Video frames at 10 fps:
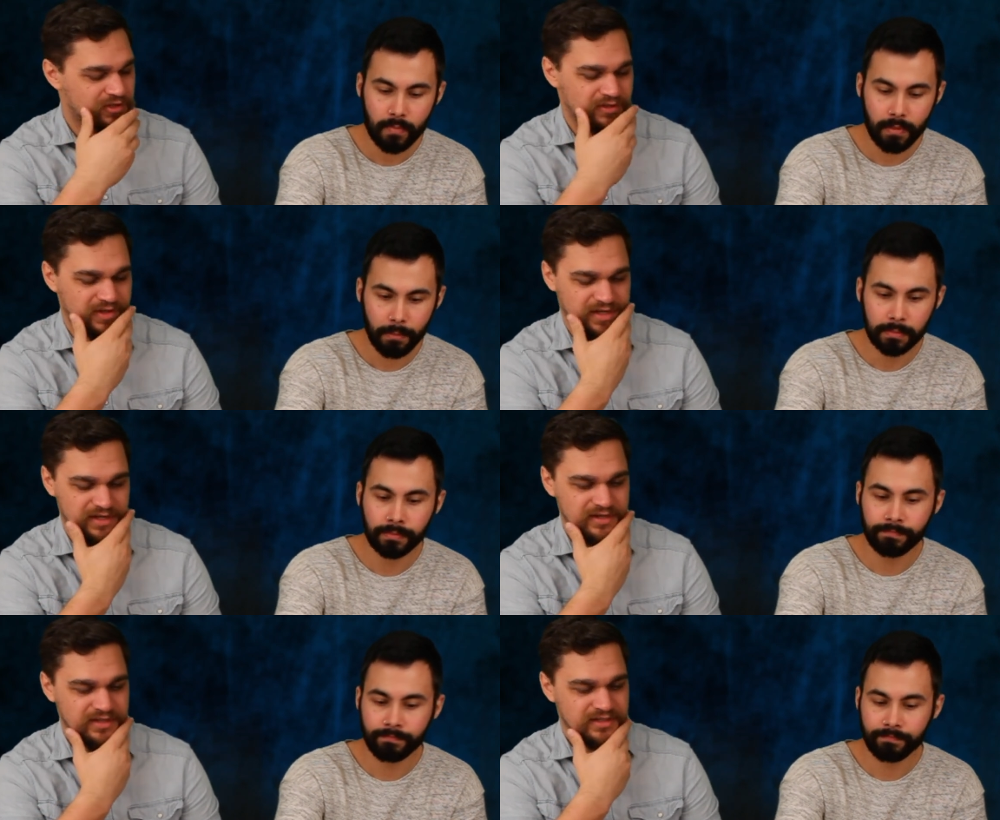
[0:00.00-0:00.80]
Speaker 1: well. Like
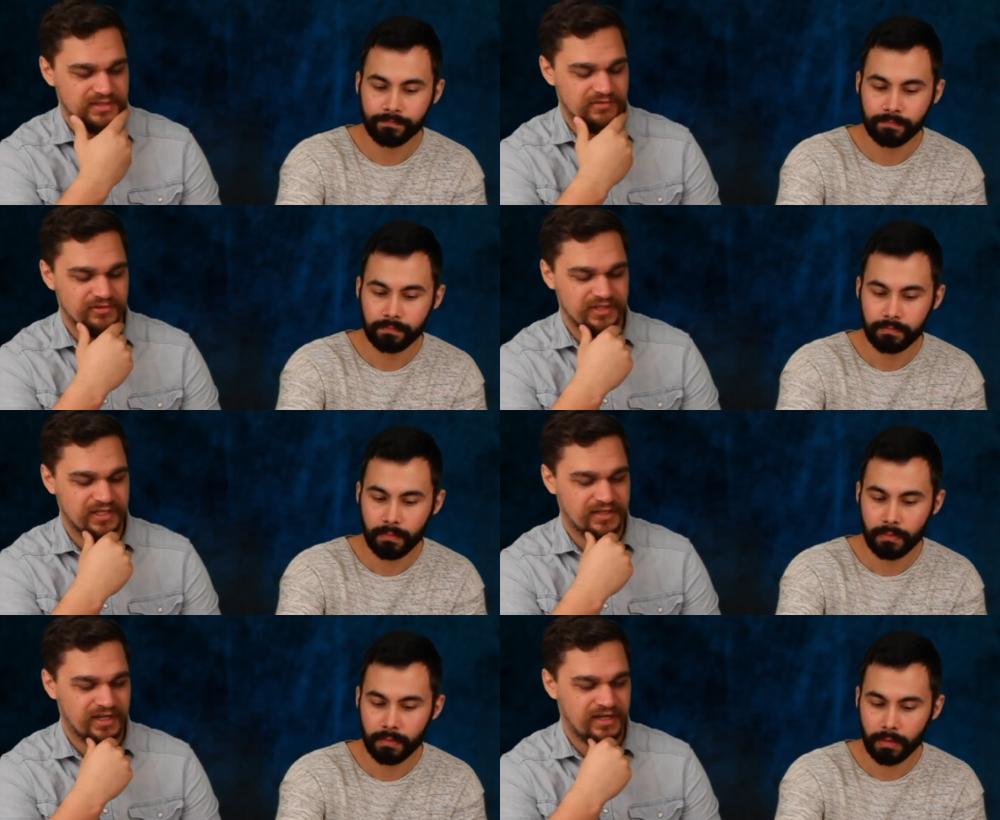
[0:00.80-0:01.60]
mm-hmm. I definitely
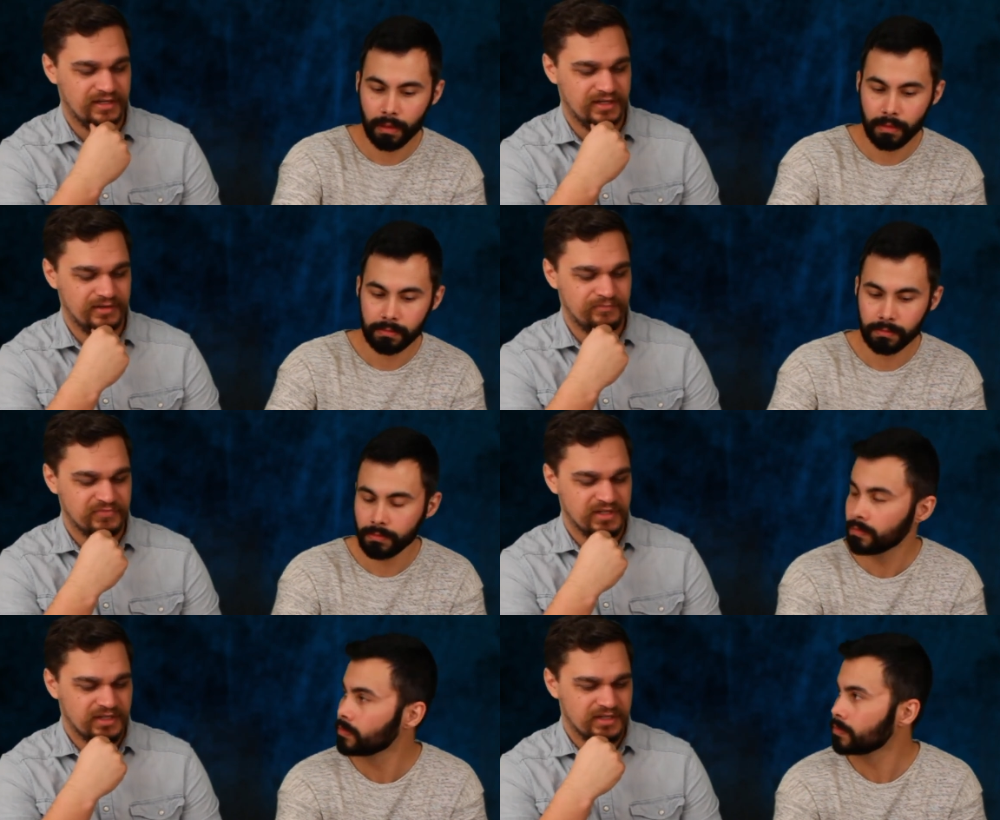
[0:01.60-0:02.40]
get that, and
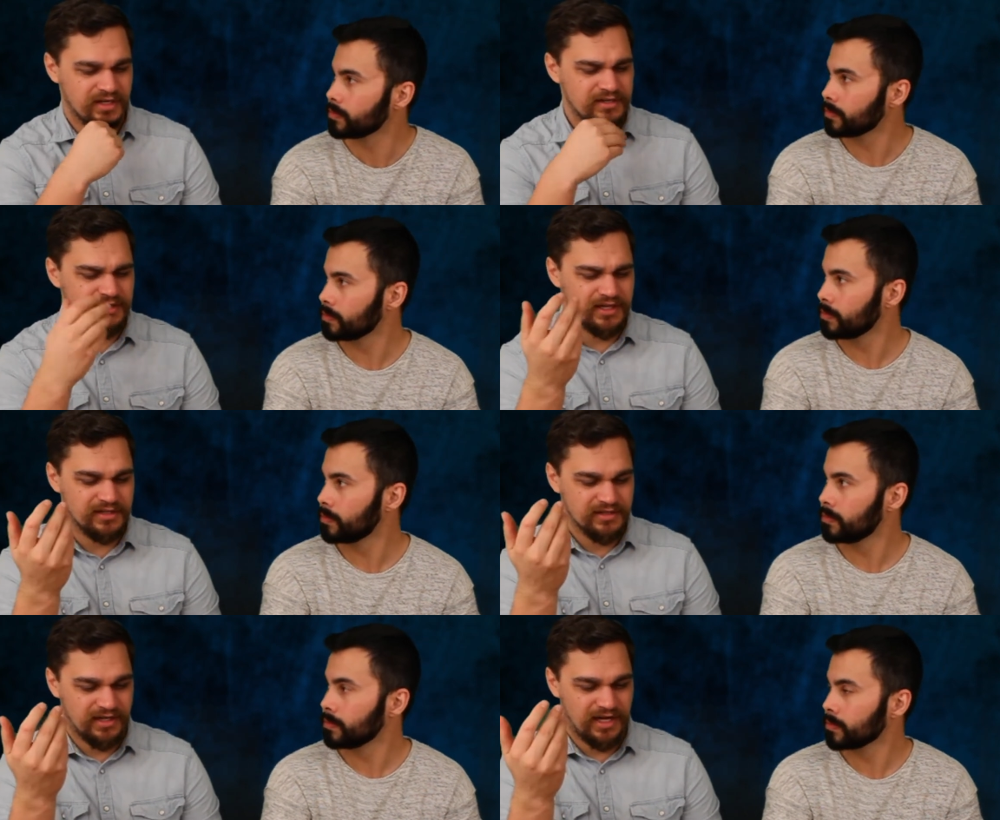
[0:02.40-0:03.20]
kind of
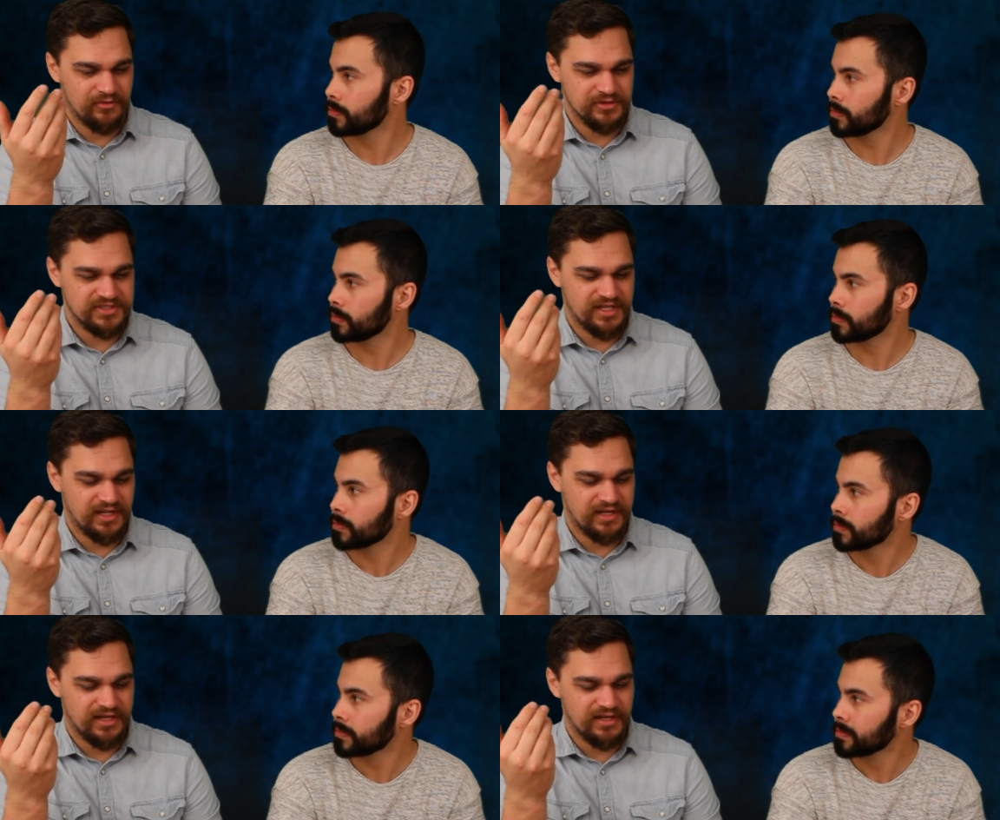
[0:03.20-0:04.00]
like I will say,
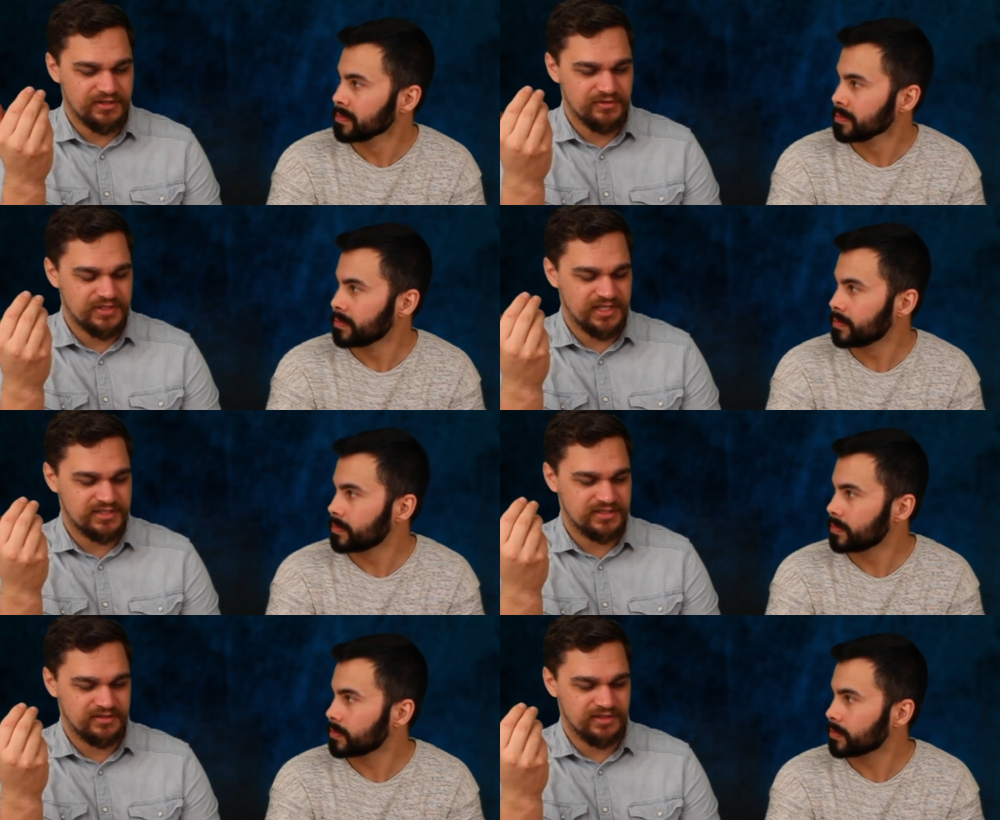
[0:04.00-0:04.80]
like I kind of do
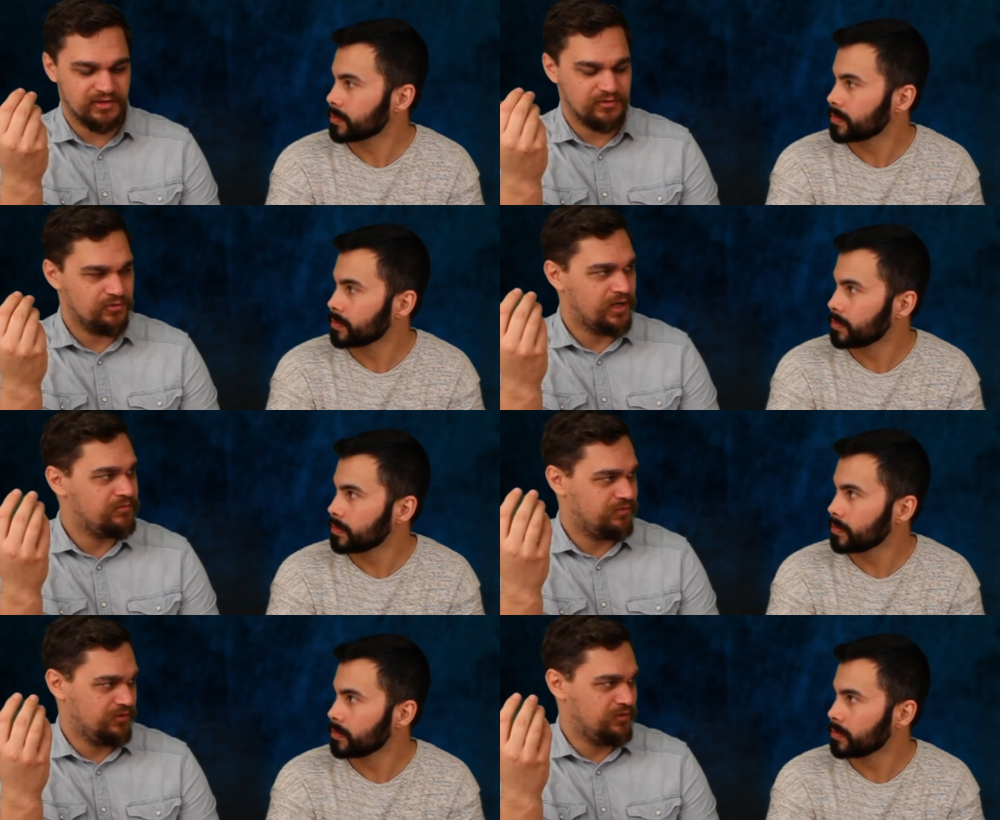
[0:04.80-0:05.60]
taste like
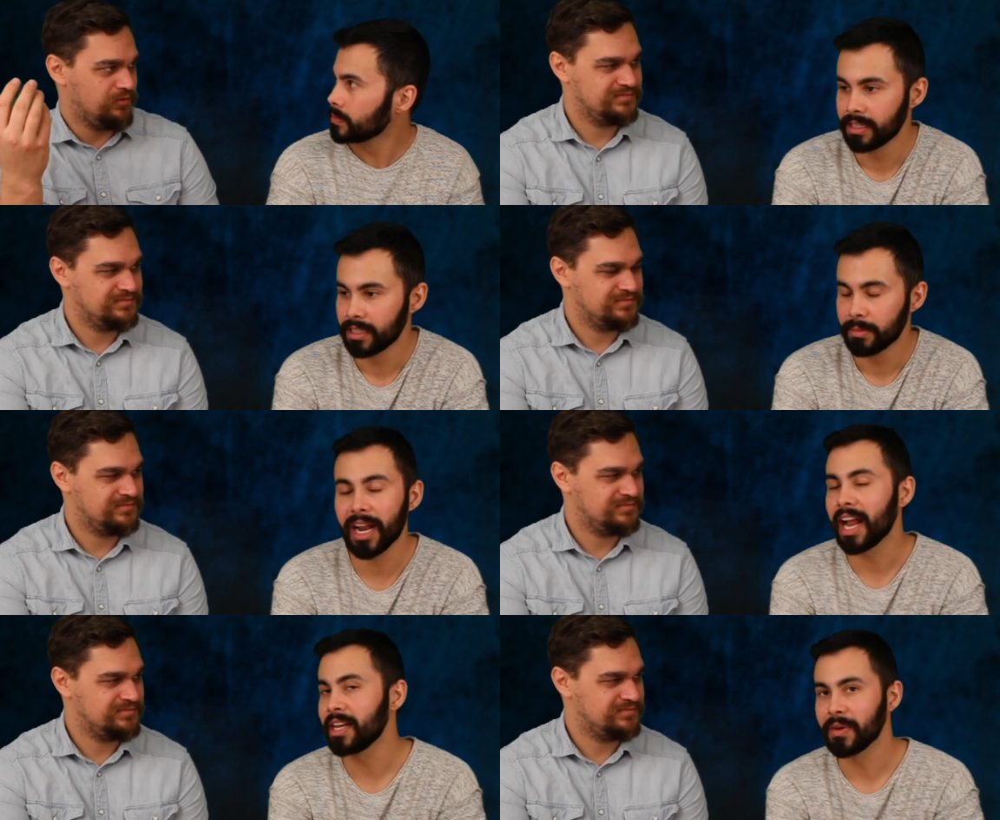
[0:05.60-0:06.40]
grapefruit.
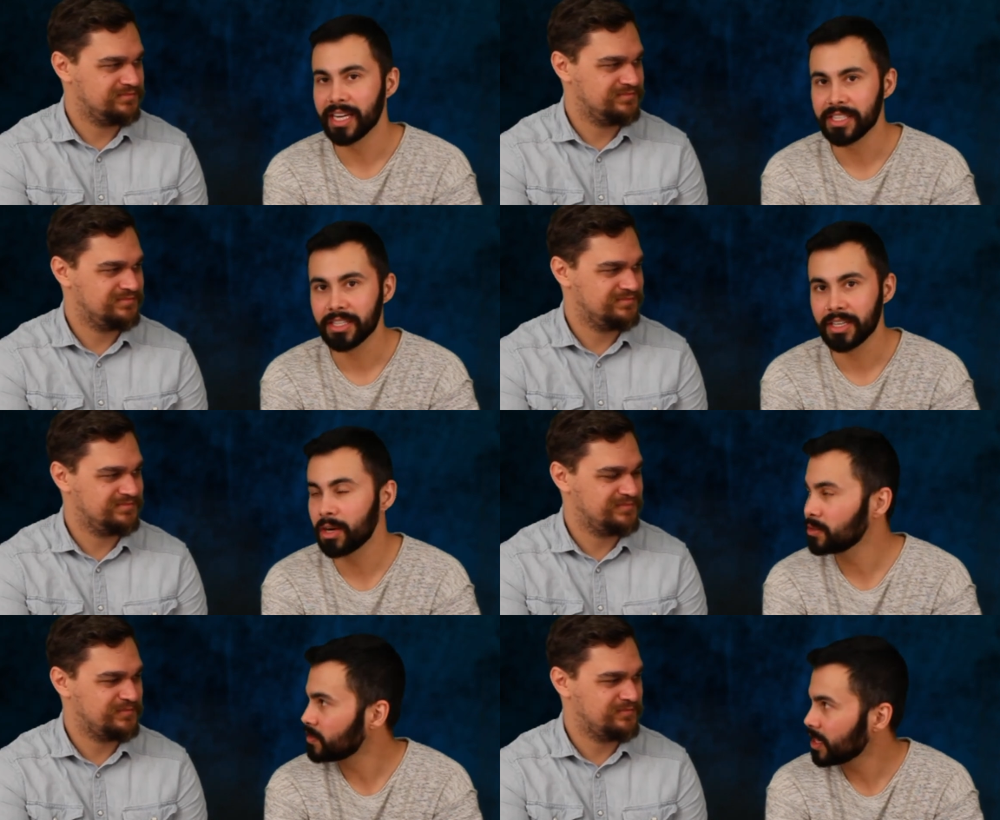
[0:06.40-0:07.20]
Speaker 2: But anyways,
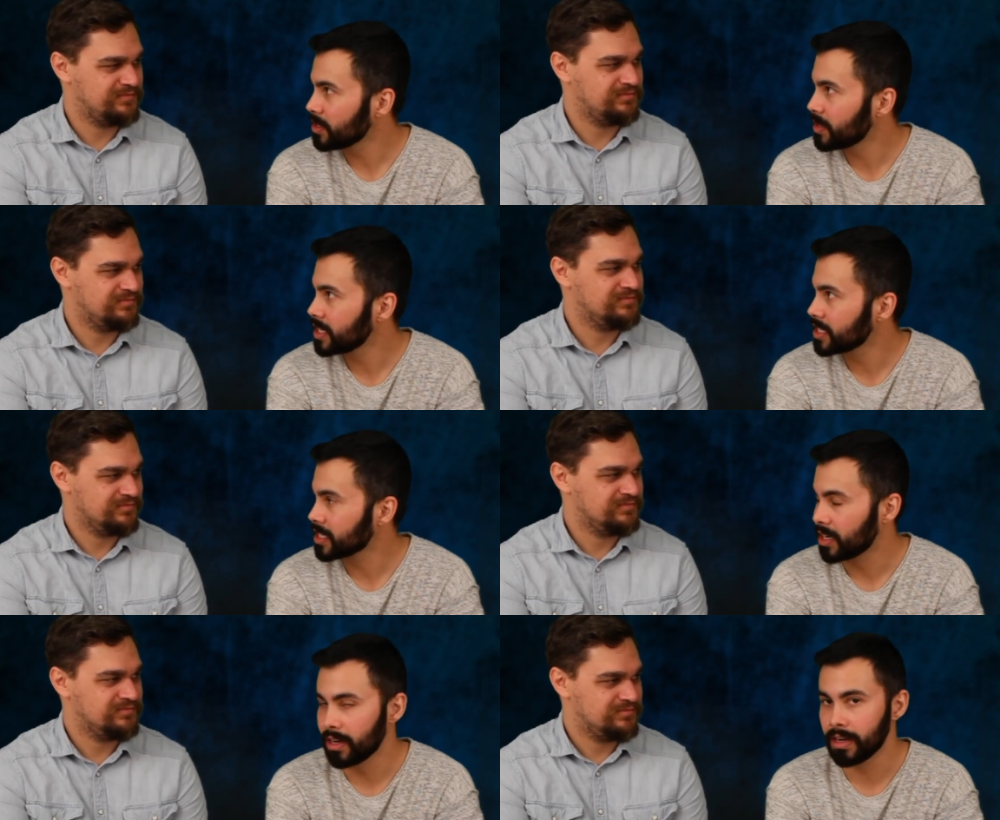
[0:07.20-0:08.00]
go follow us
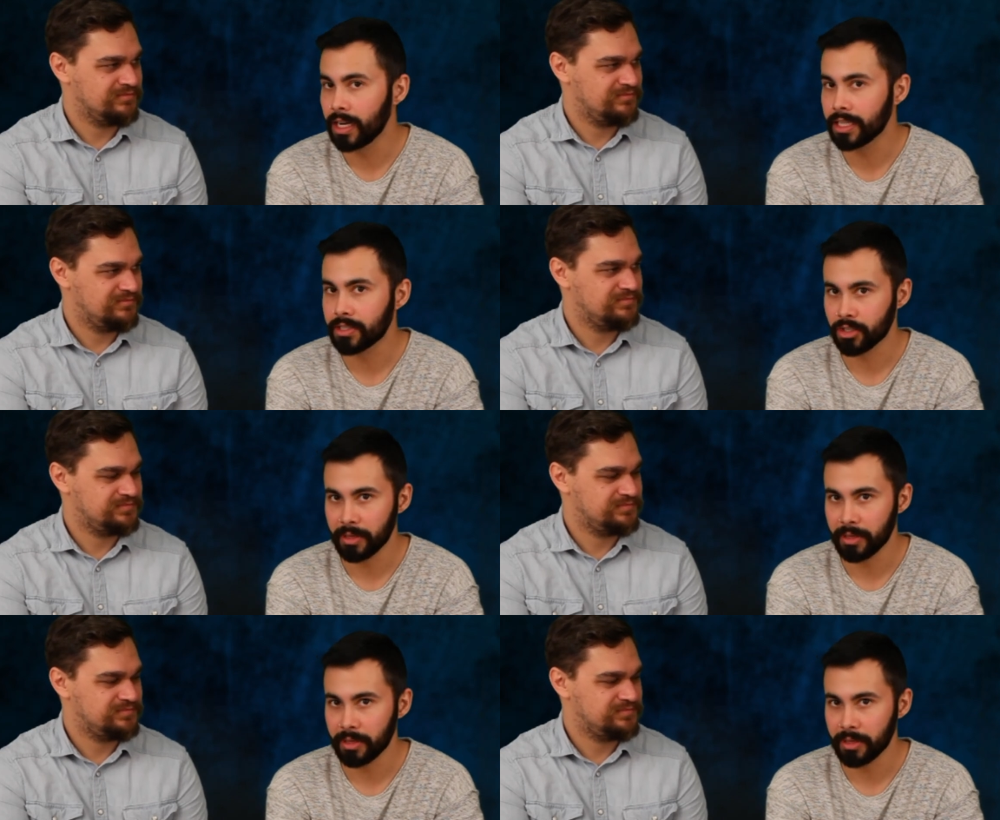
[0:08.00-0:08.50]
on the social